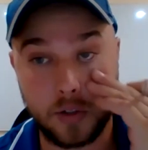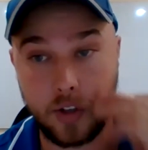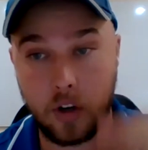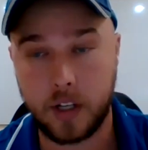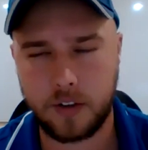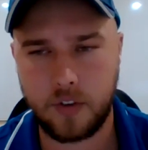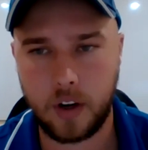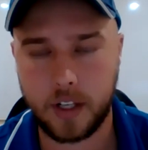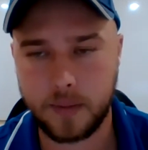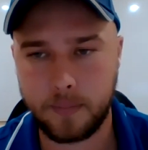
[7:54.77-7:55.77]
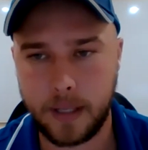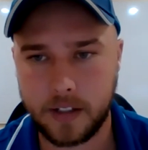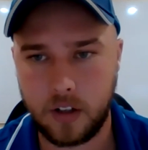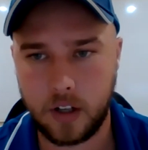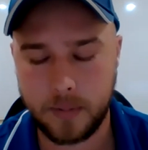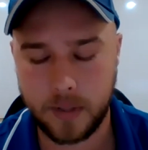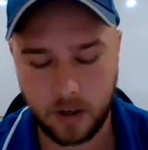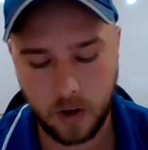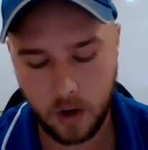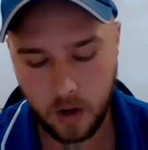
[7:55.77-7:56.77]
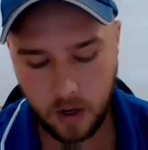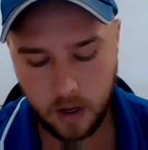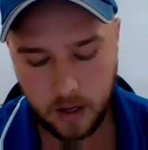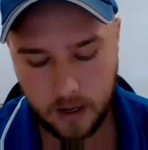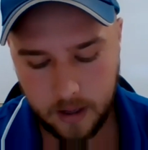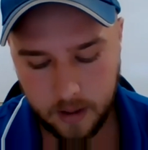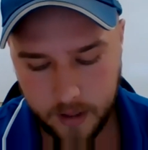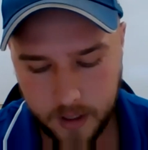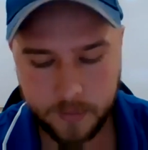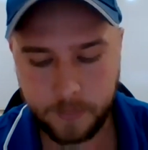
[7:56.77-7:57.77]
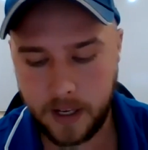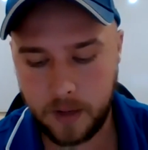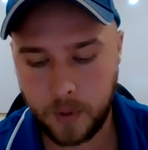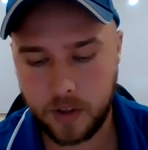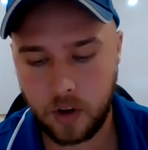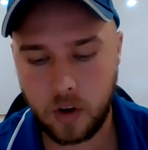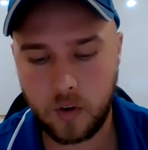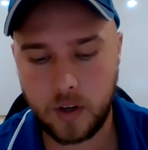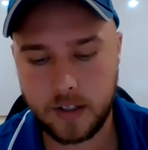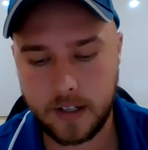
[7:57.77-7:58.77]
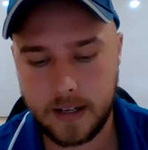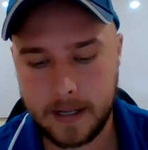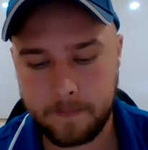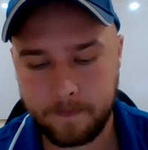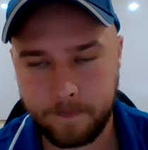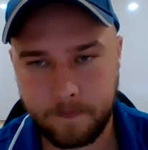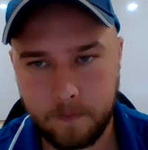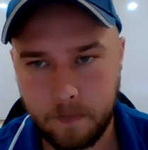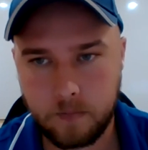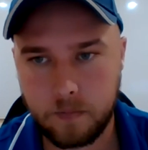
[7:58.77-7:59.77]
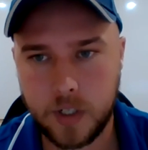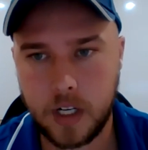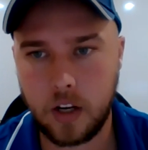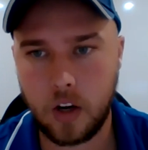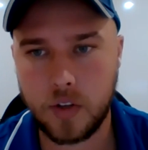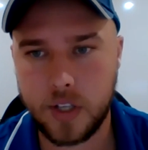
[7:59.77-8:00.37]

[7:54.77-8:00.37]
stocking to try and get some black type. So that's the plan with her, and she goes